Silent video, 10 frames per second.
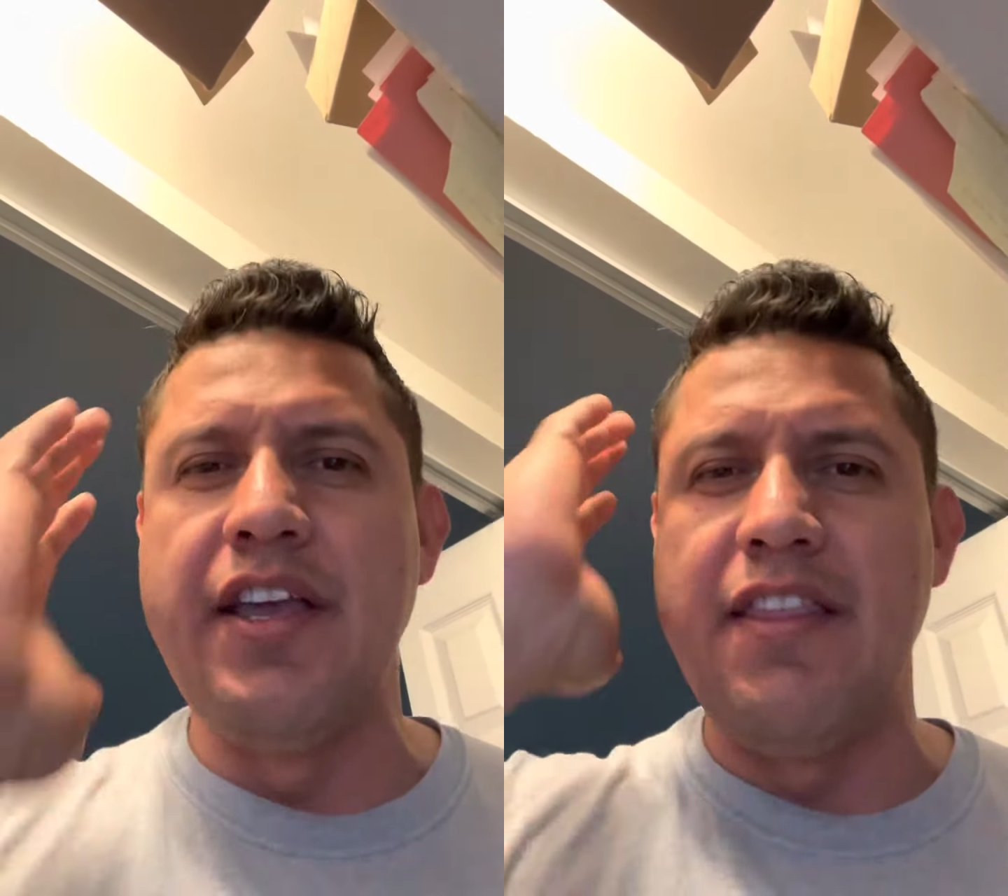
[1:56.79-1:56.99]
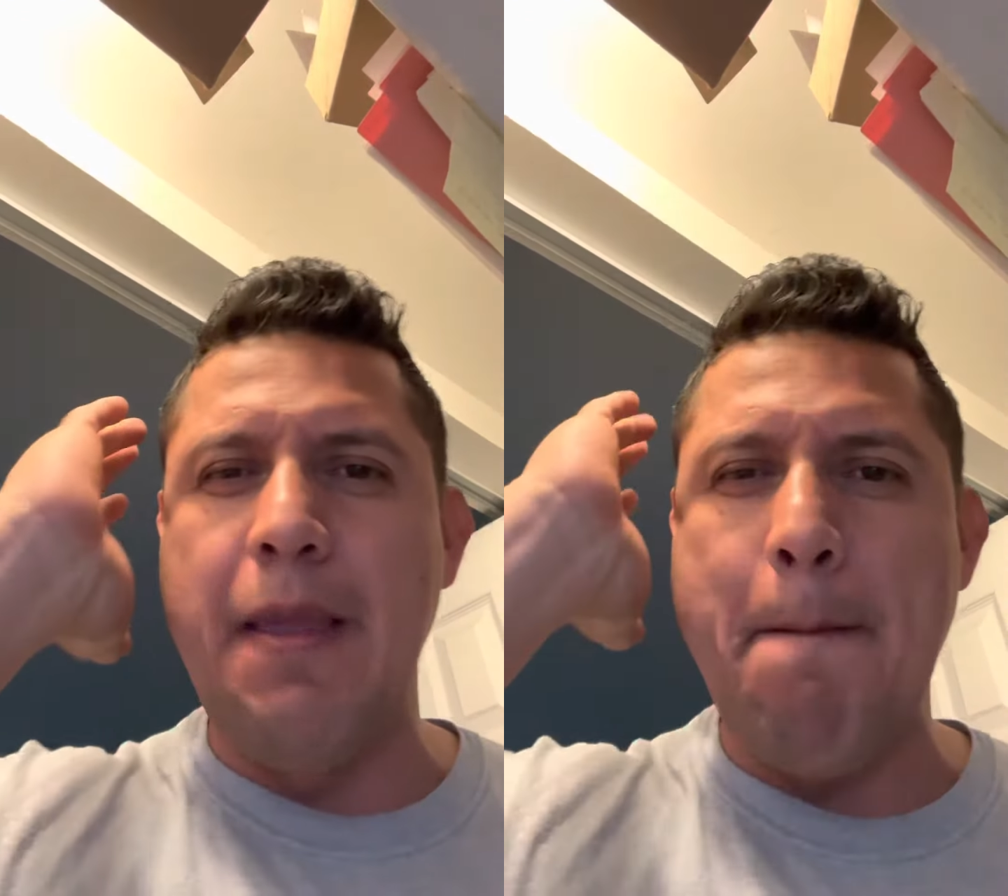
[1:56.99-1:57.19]

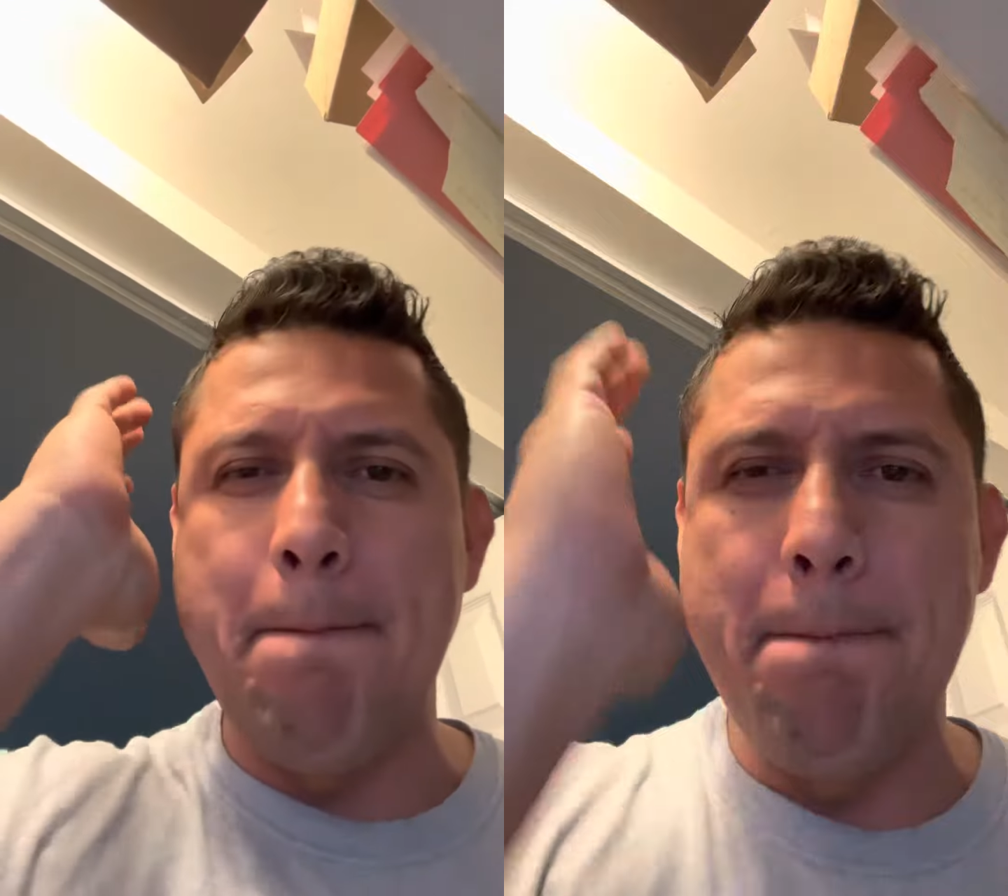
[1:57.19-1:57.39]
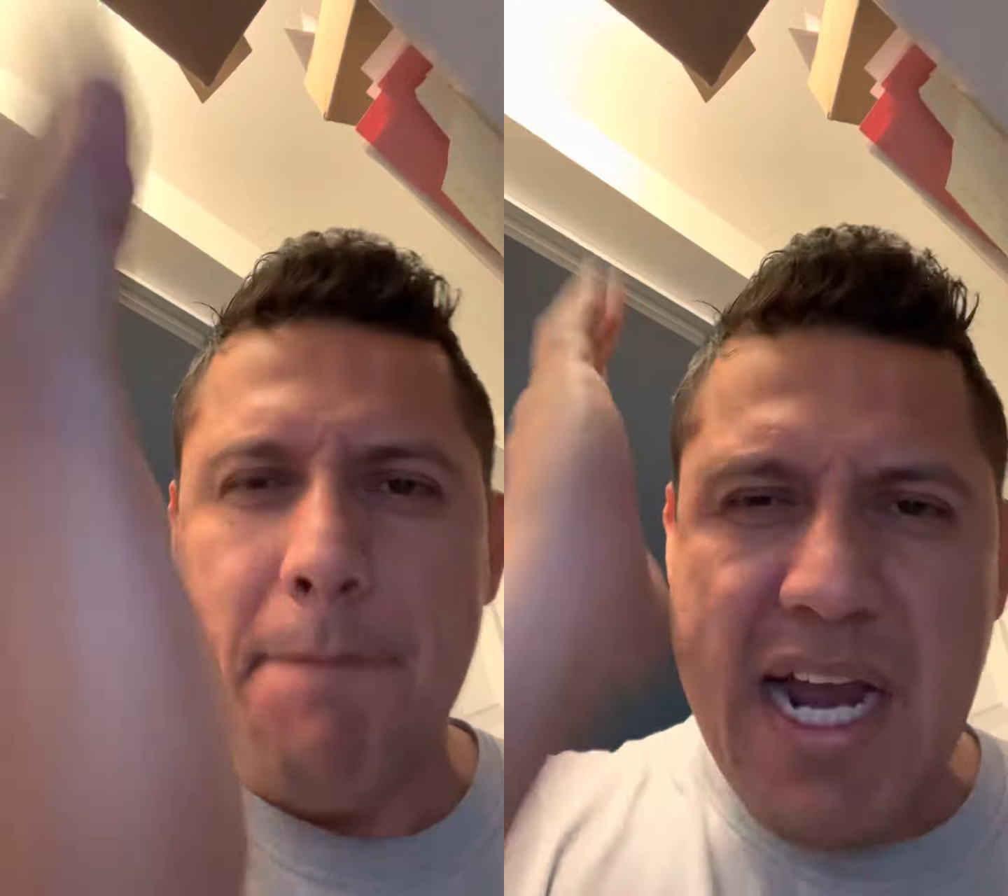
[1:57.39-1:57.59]
in the
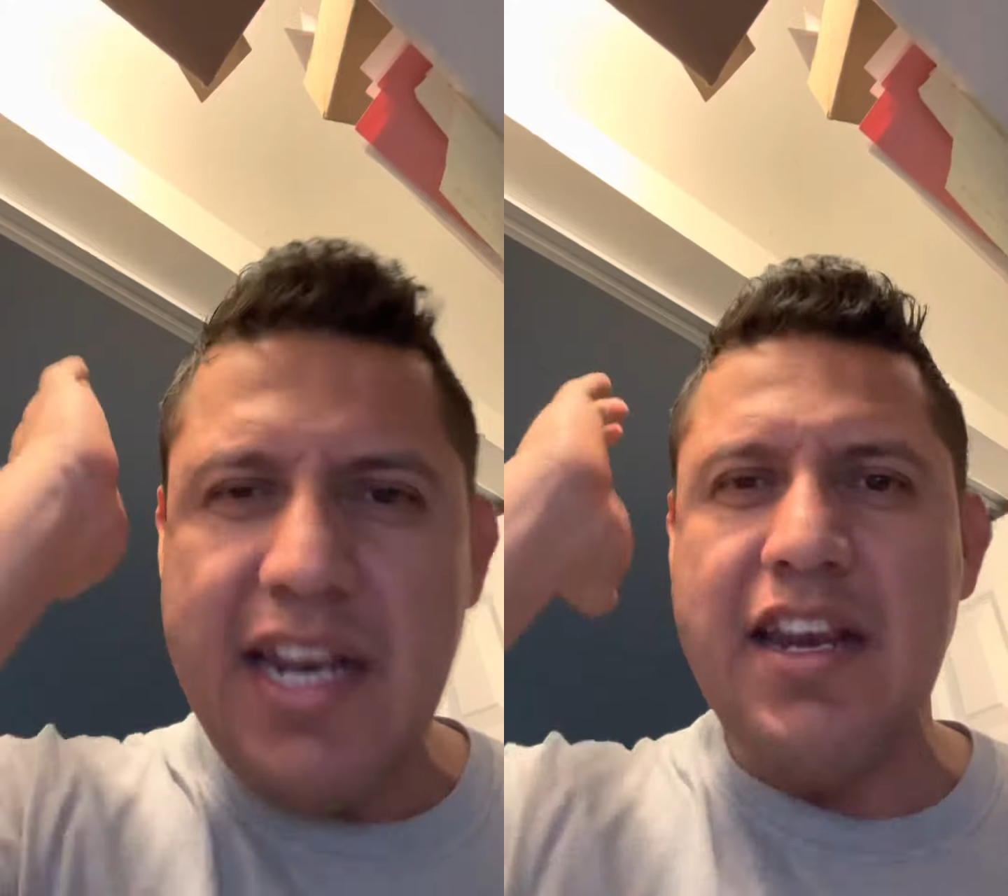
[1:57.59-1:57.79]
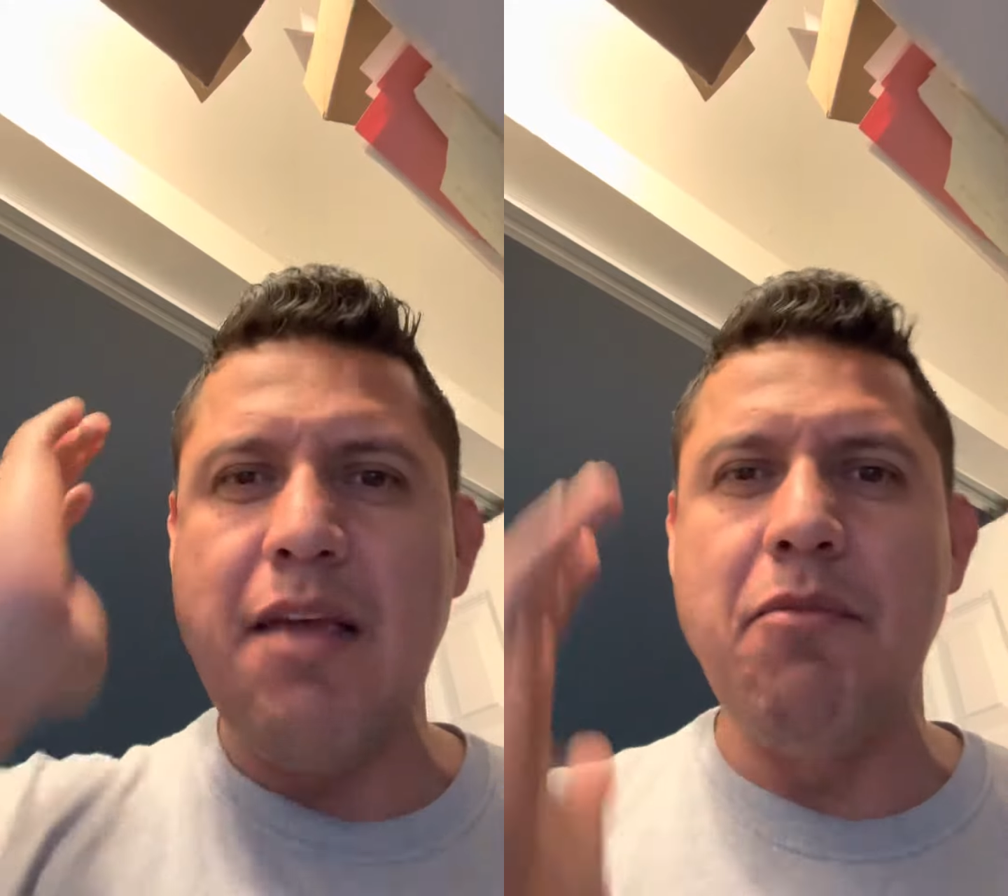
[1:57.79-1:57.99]

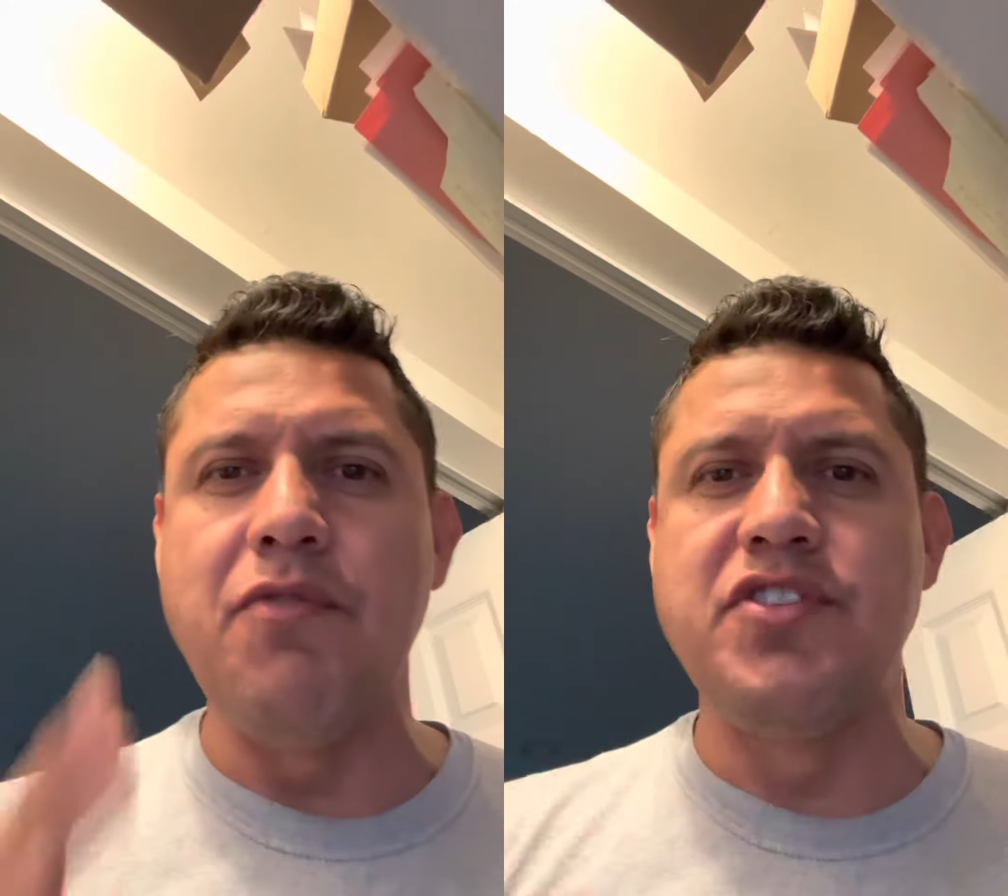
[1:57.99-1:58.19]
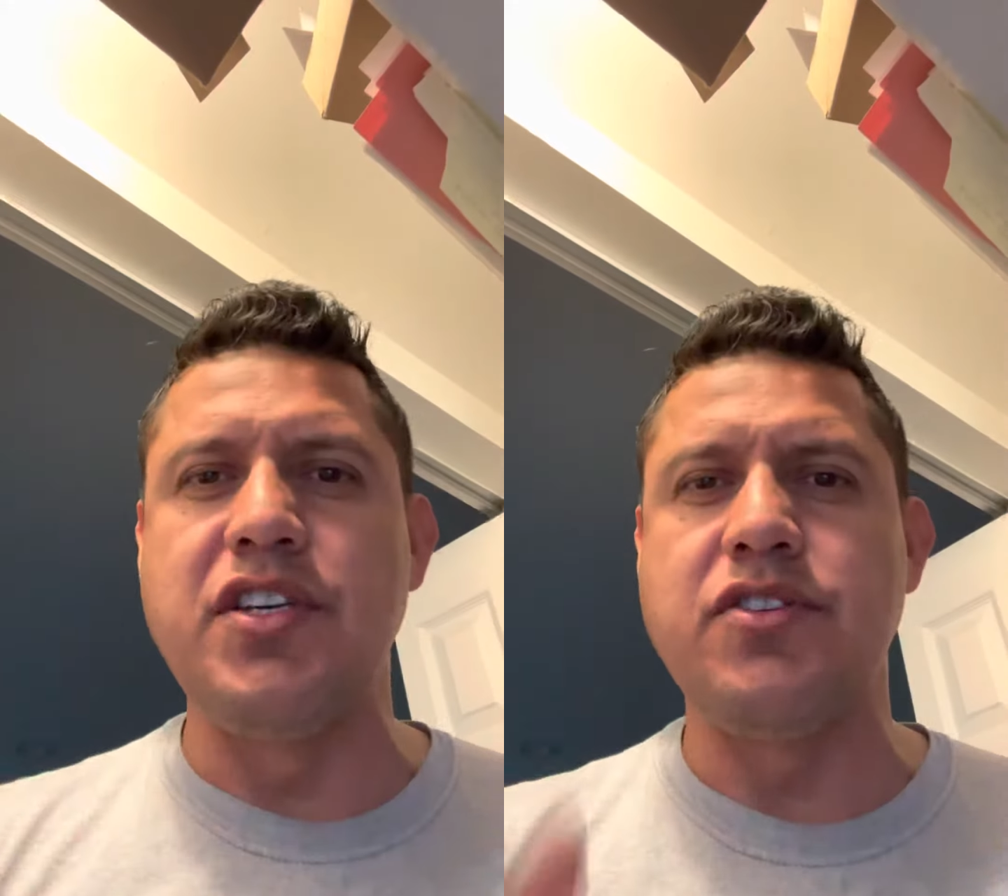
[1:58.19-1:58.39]
mighty name
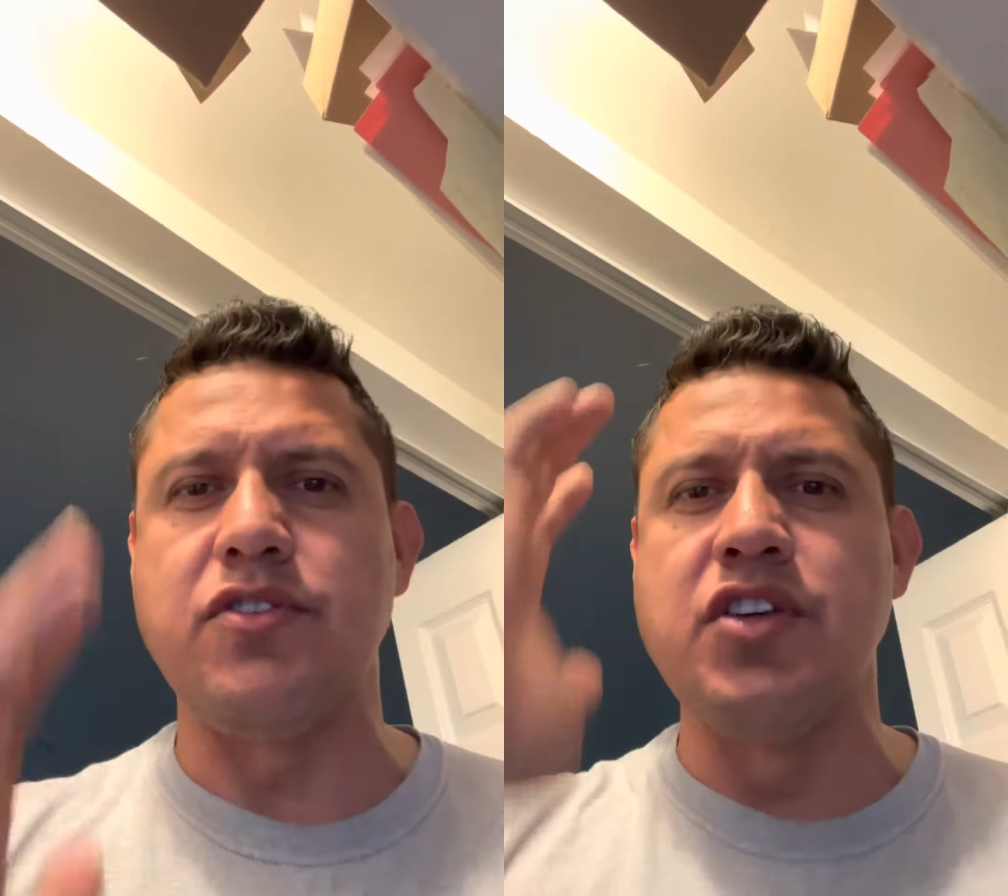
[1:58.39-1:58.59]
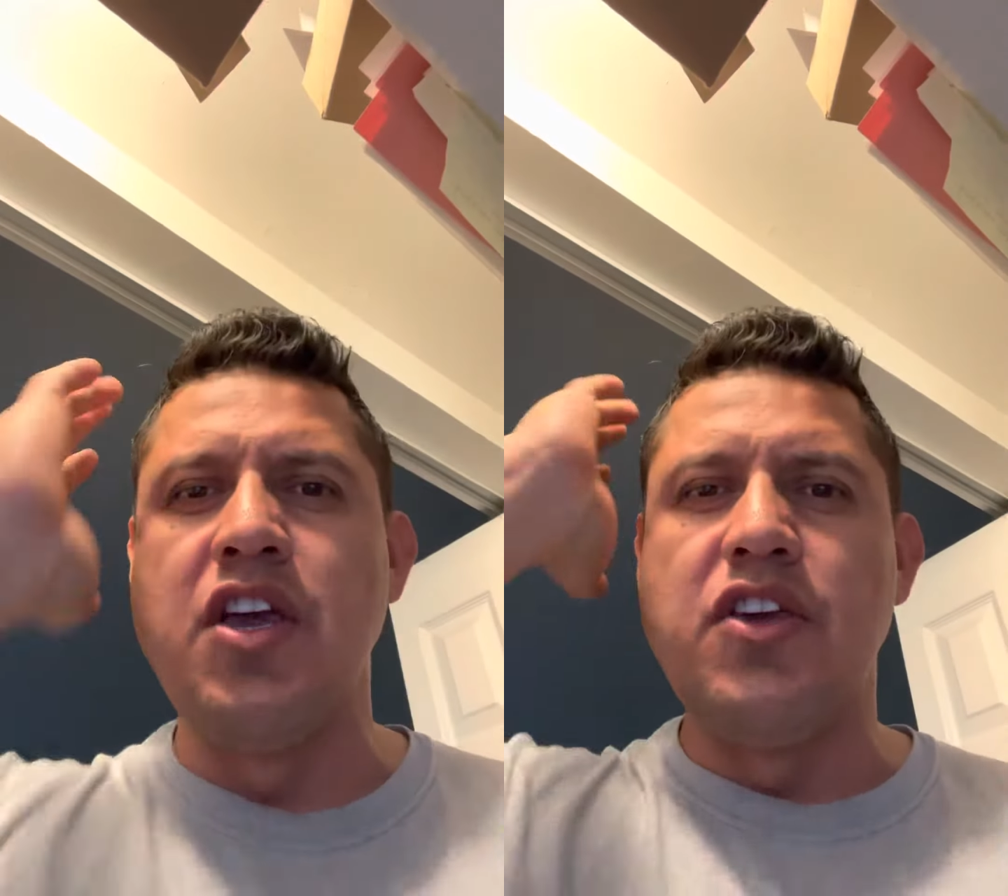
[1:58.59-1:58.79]
of Jesus.